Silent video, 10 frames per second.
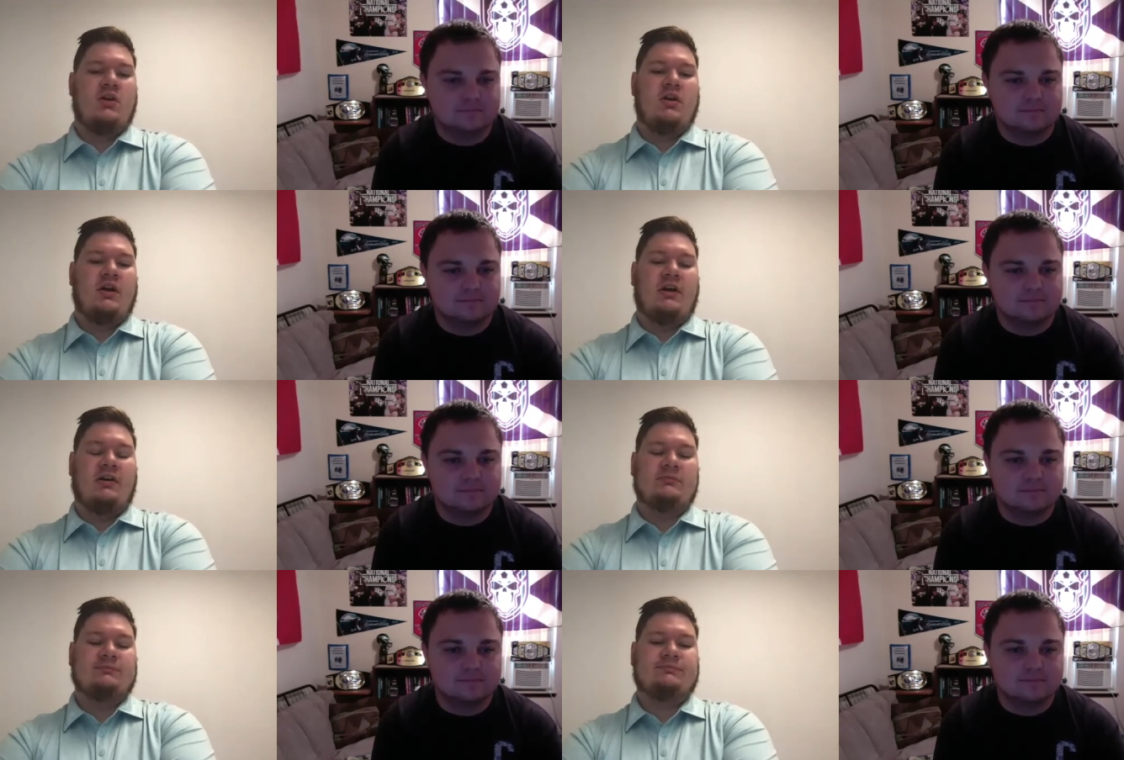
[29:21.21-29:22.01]

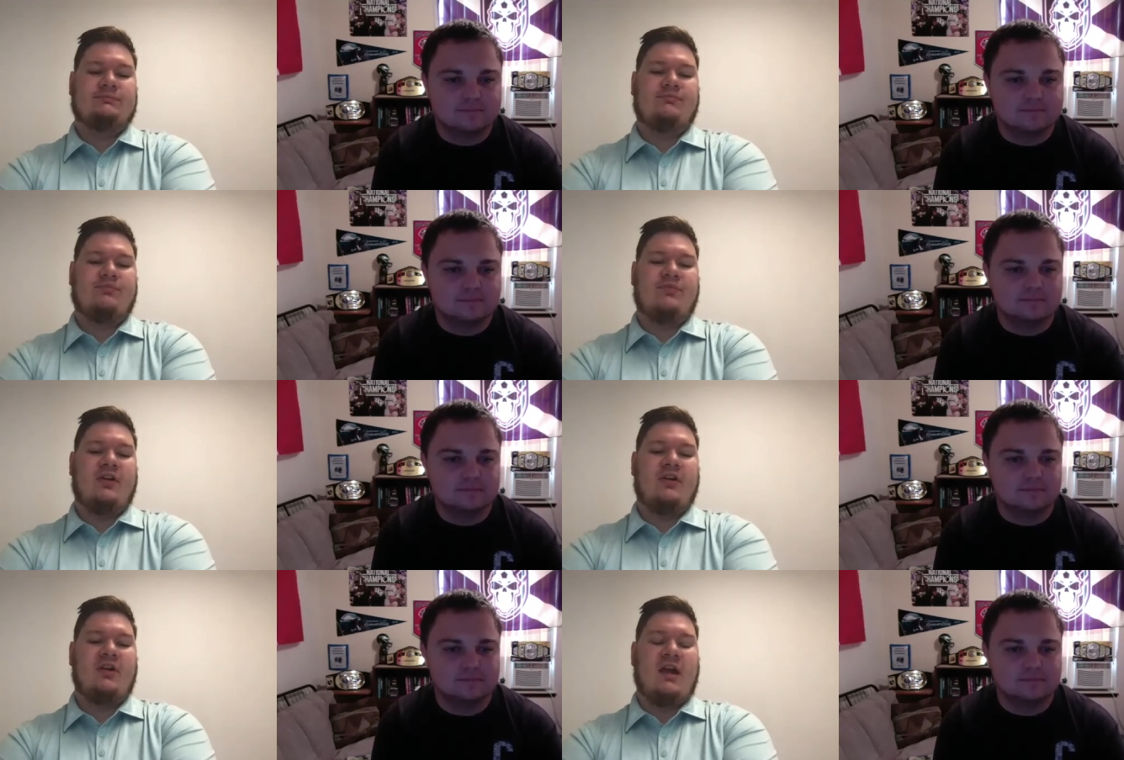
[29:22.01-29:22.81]
Speaker 1: Um,
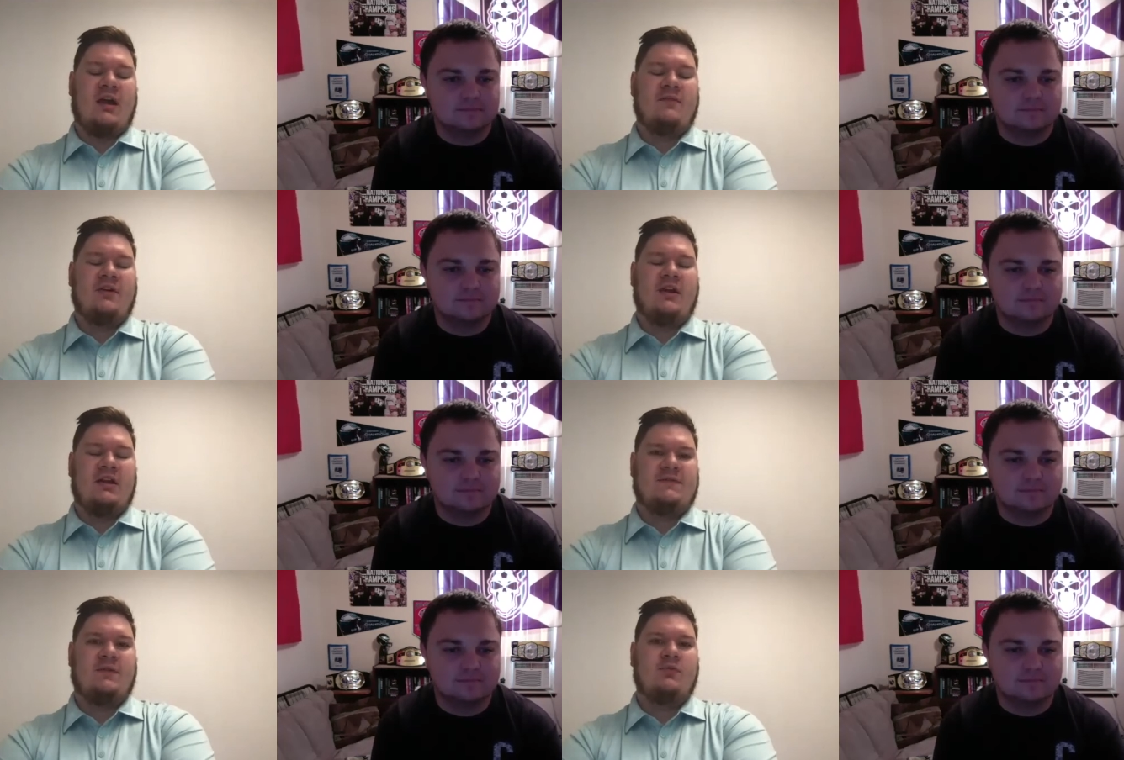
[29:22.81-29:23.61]
they're going to have their
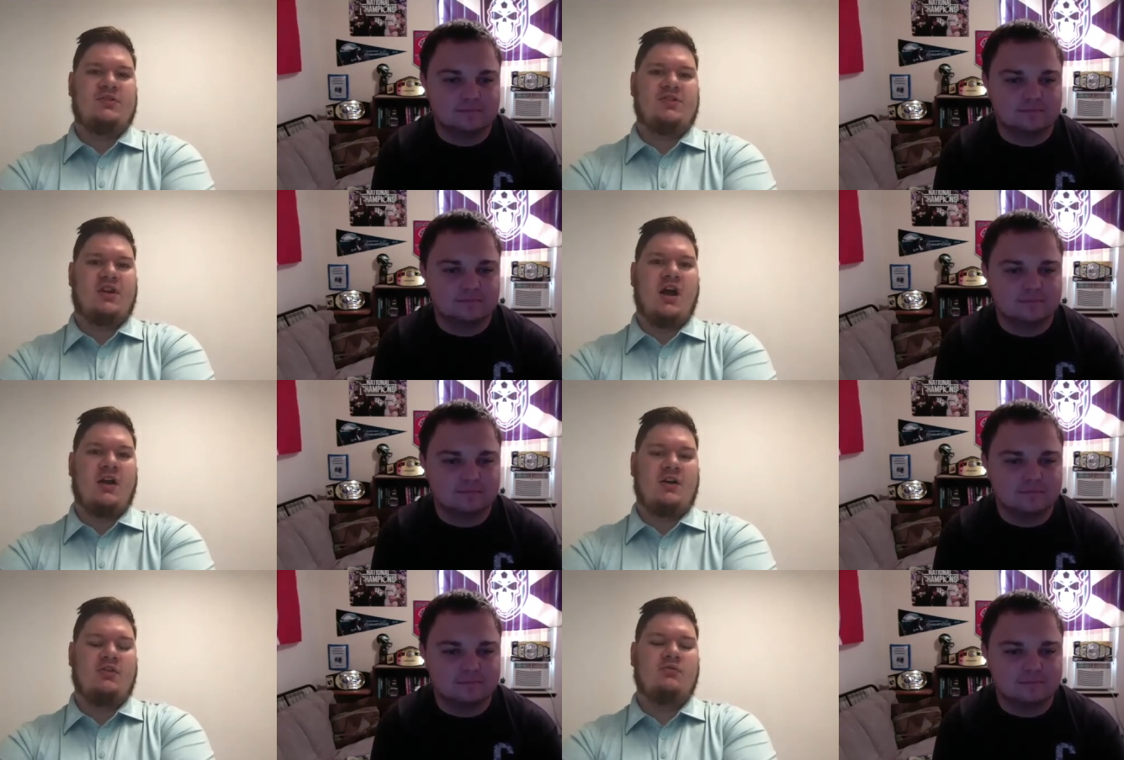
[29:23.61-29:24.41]
hands full with
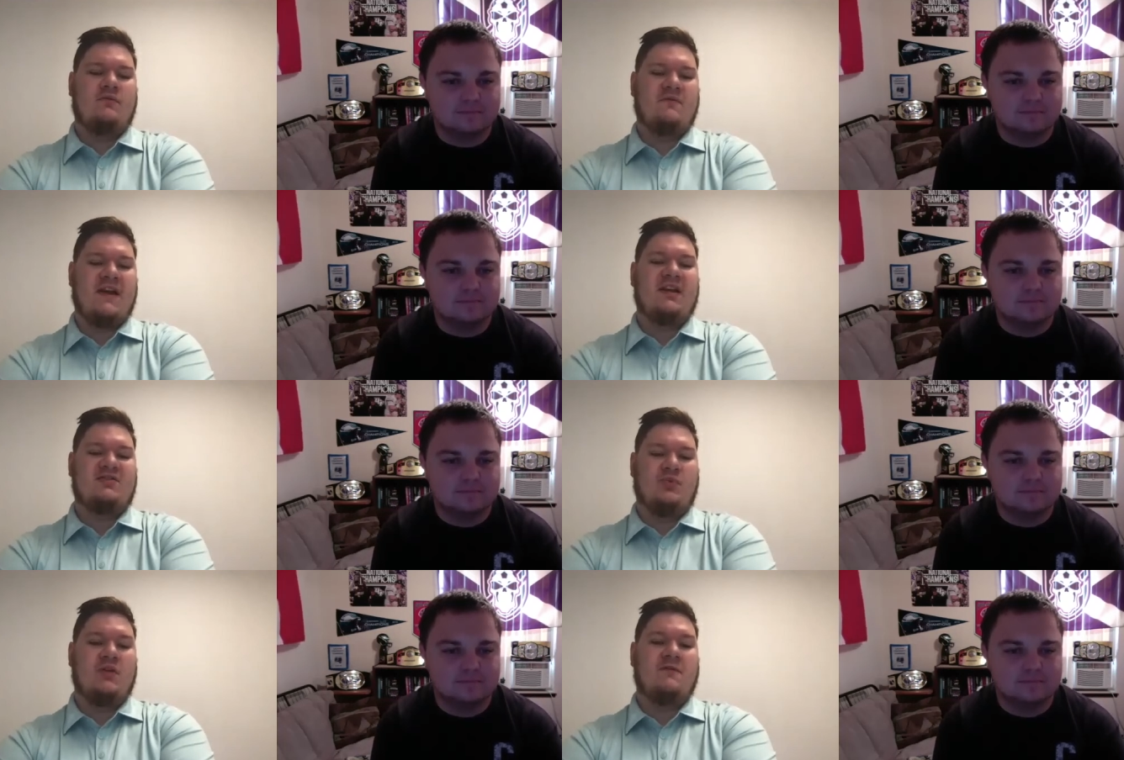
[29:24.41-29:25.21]
Chicago. Vegas
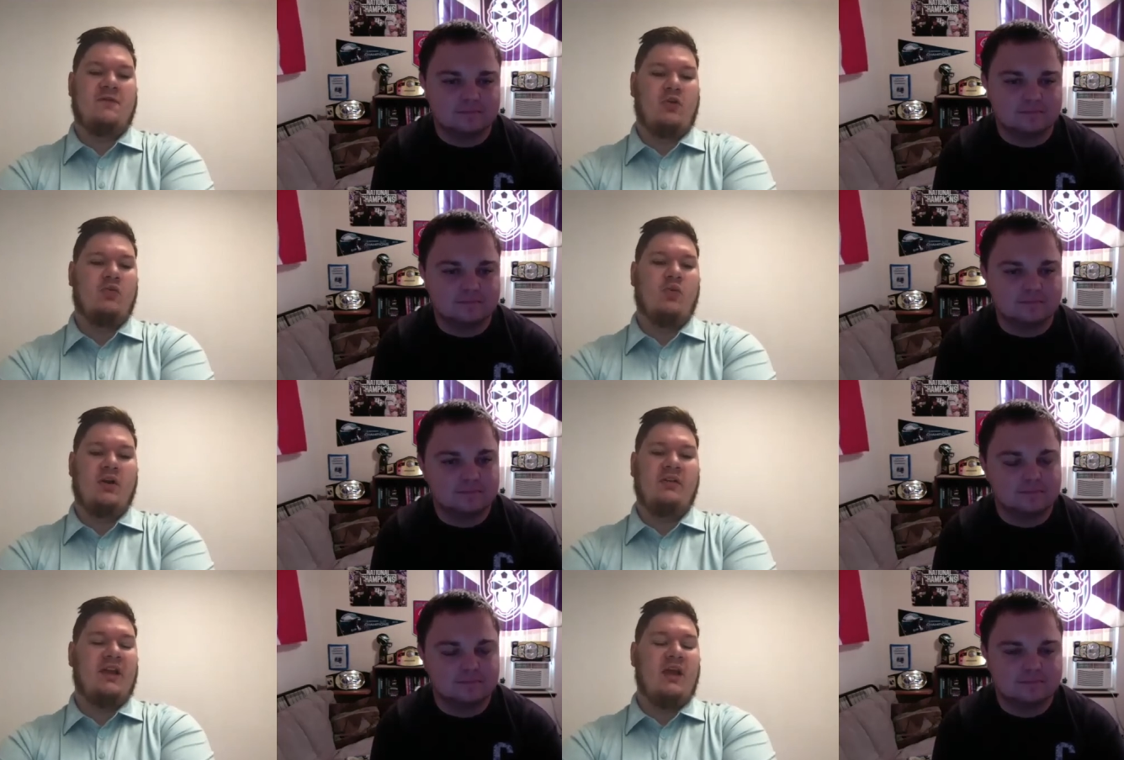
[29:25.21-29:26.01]
won four to one
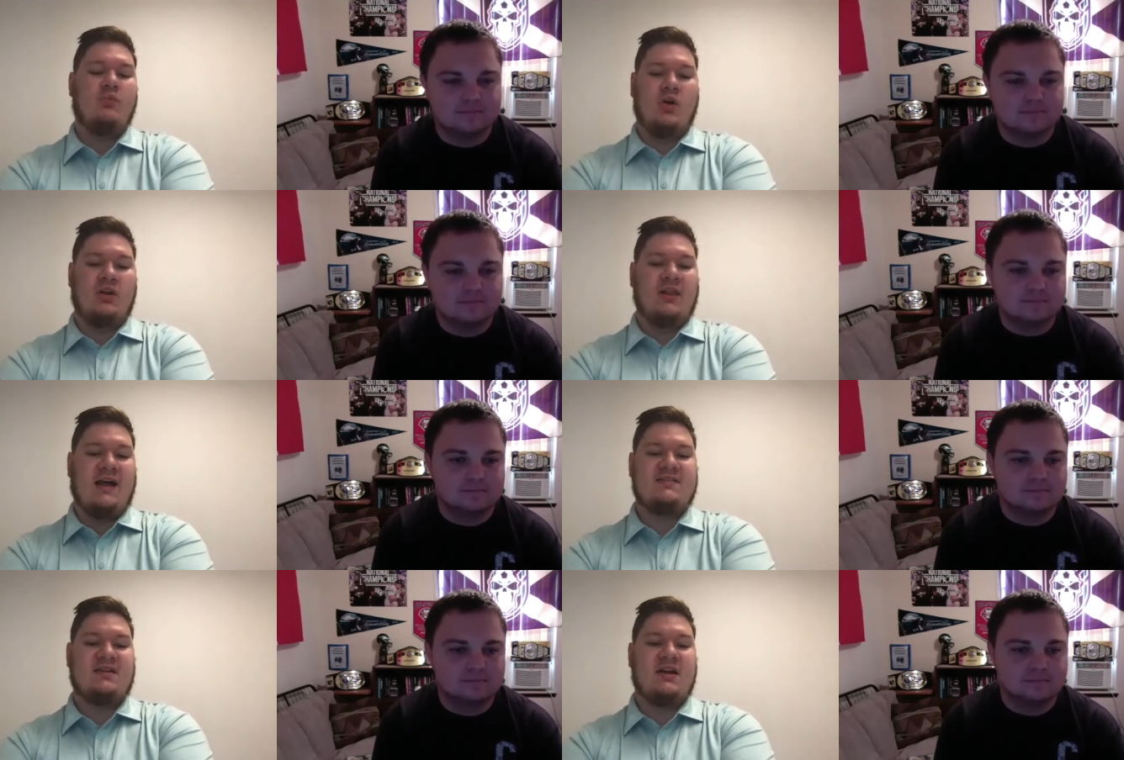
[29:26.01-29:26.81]
in game one
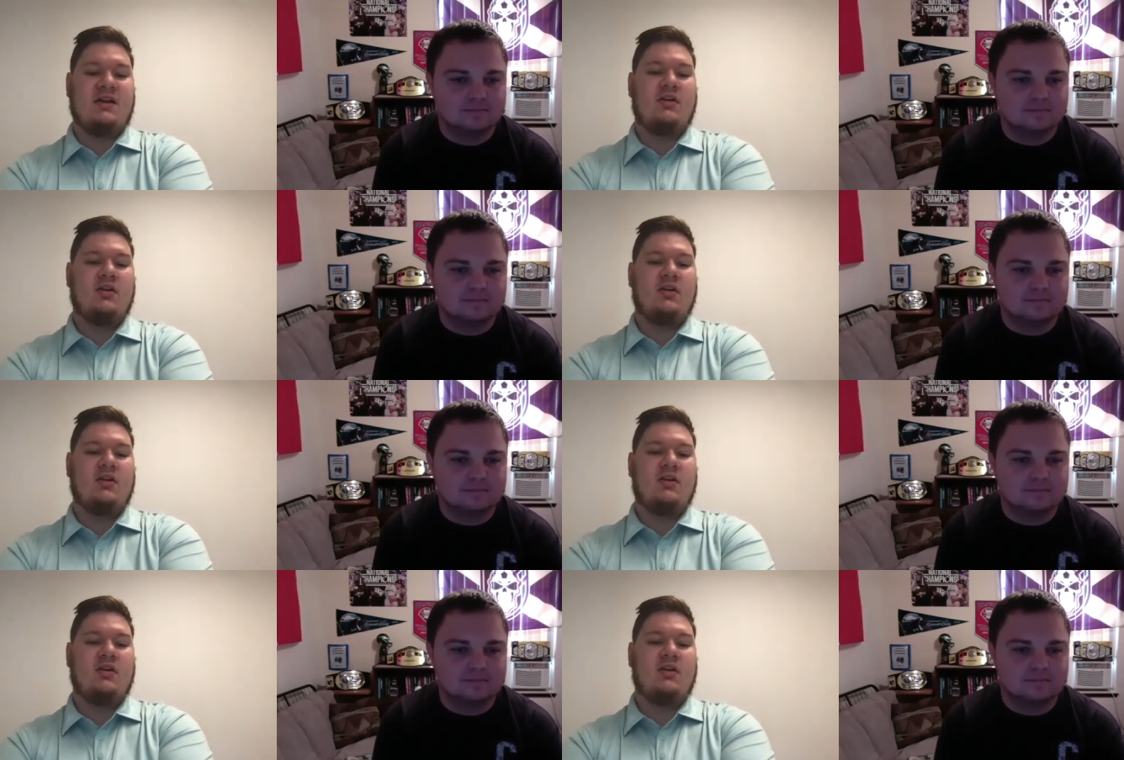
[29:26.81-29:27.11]
last night.